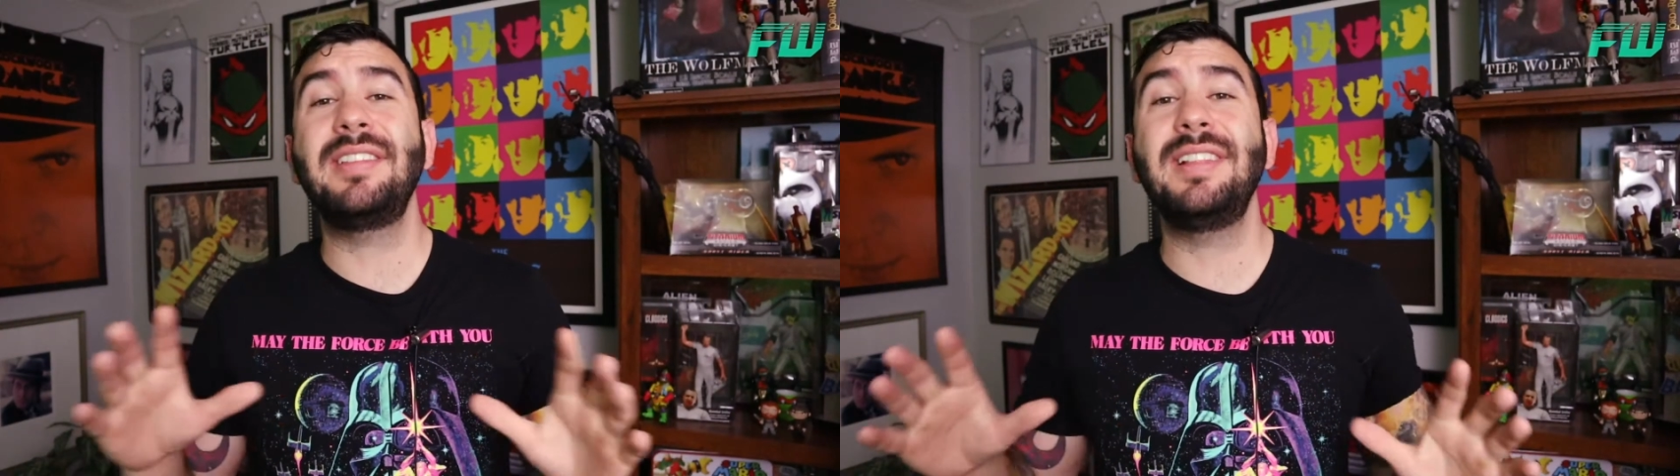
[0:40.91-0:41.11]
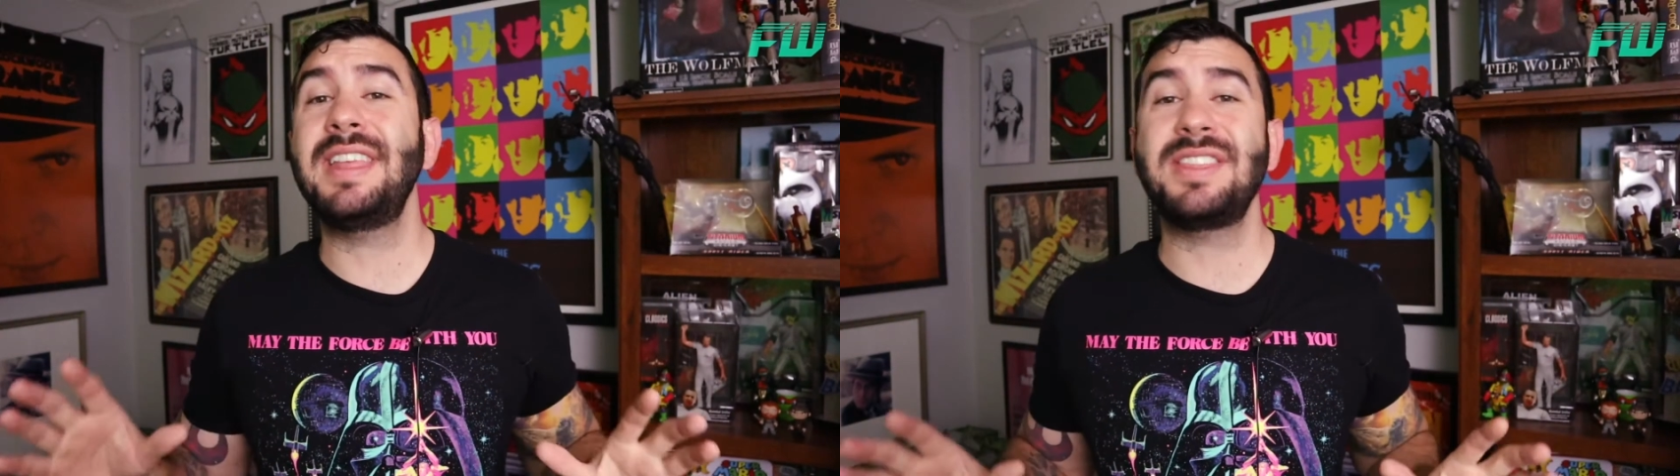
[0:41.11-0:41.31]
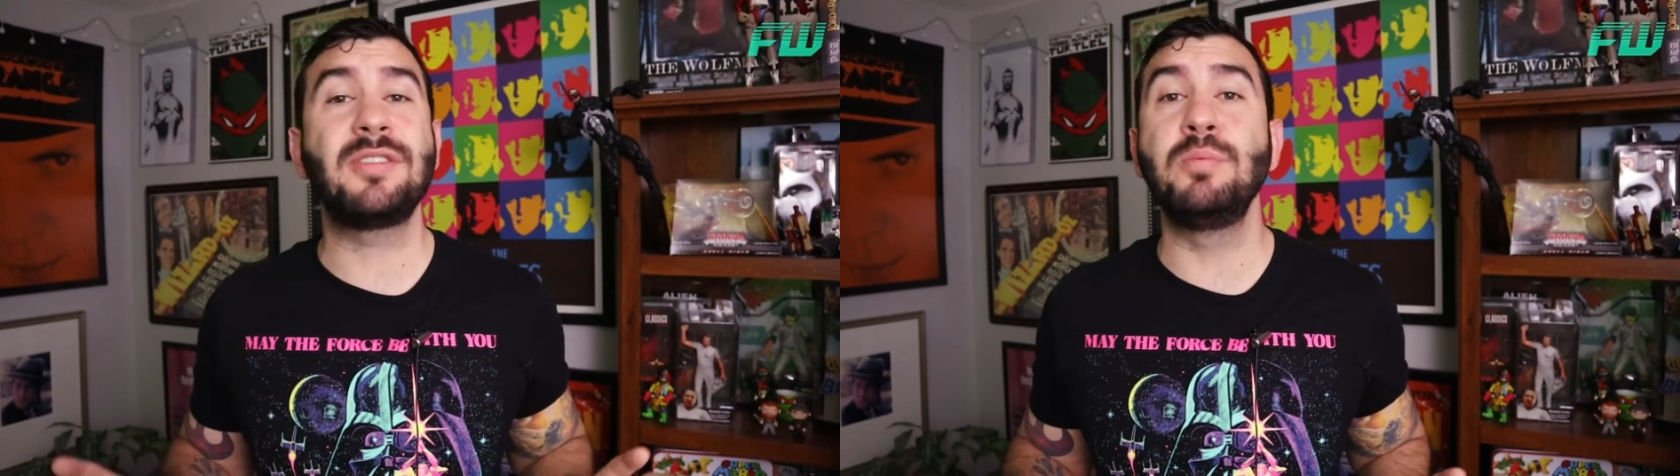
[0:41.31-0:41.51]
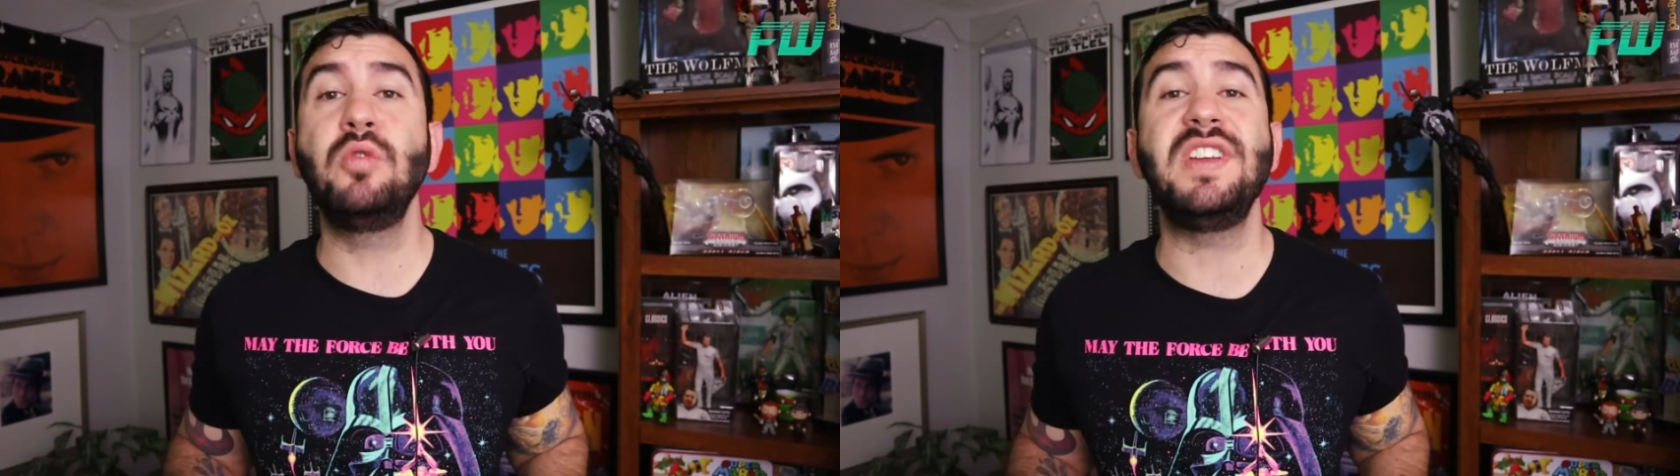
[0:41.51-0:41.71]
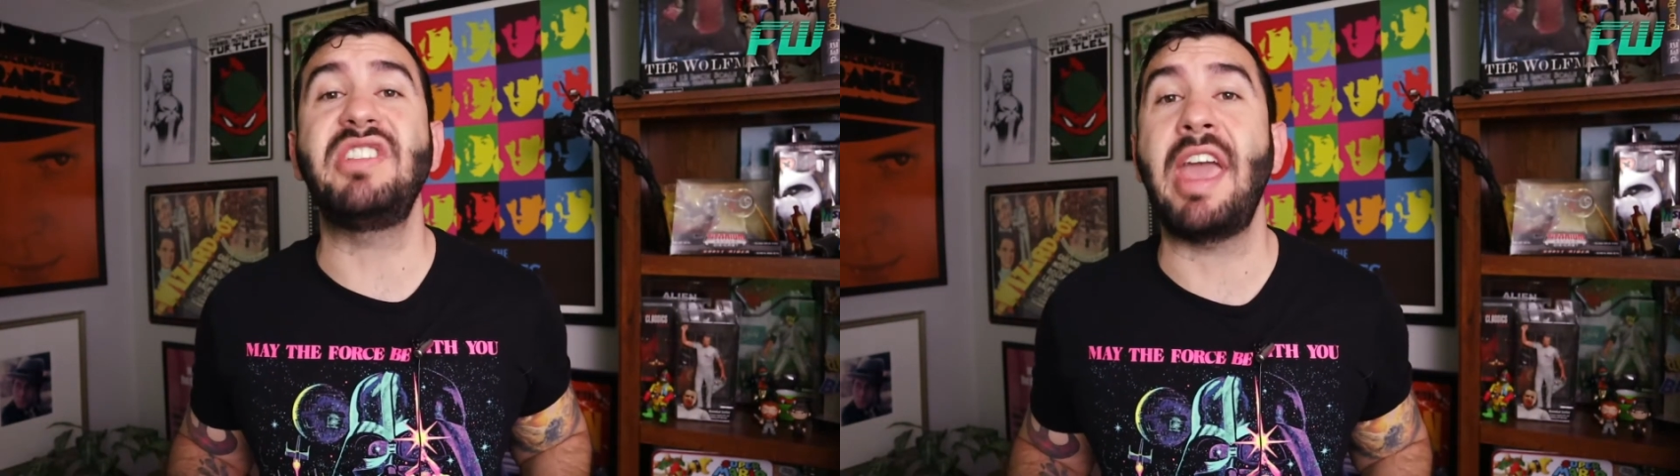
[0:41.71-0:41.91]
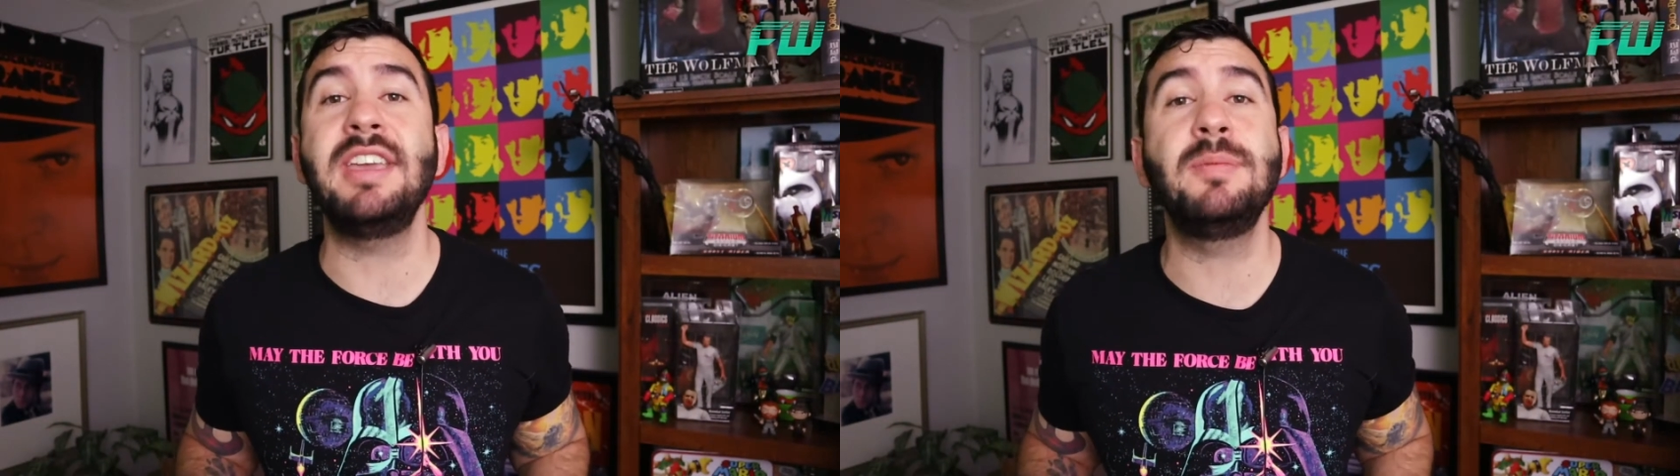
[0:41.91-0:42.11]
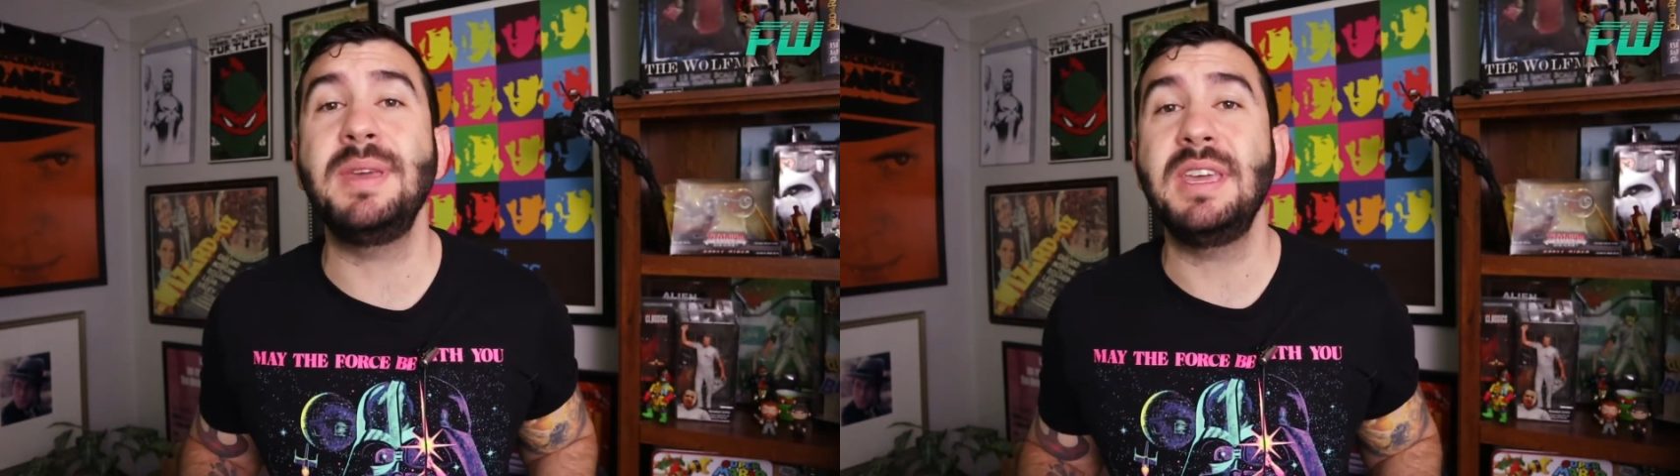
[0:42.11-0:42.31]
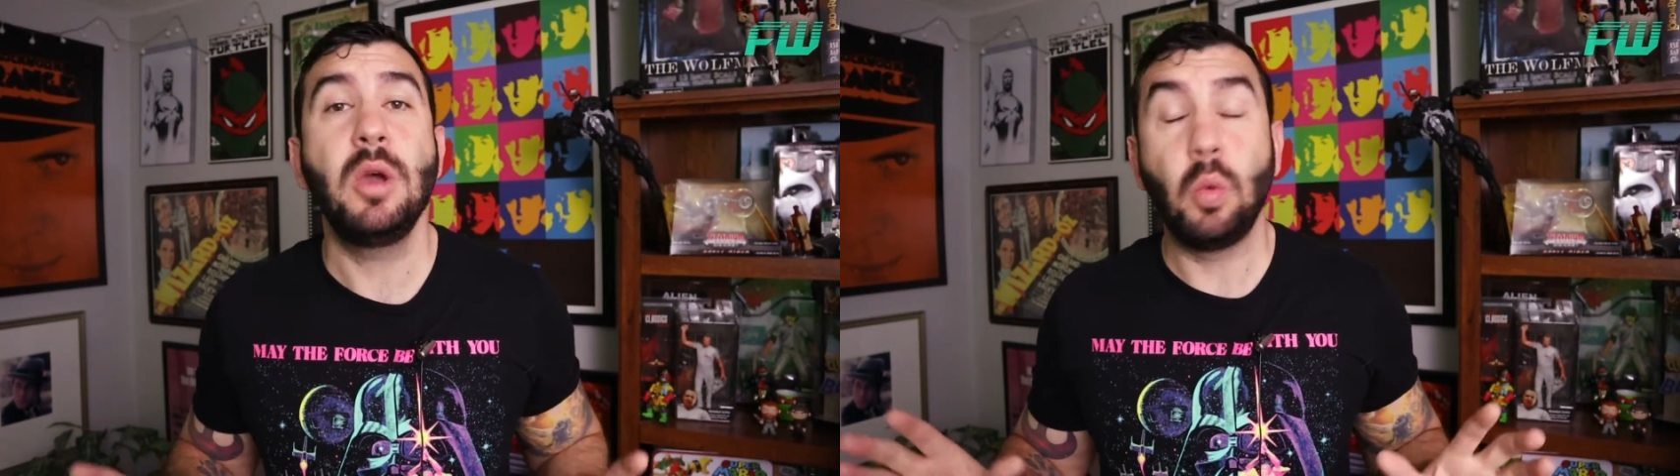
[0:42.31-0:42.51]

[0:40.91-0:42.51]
let this movie take me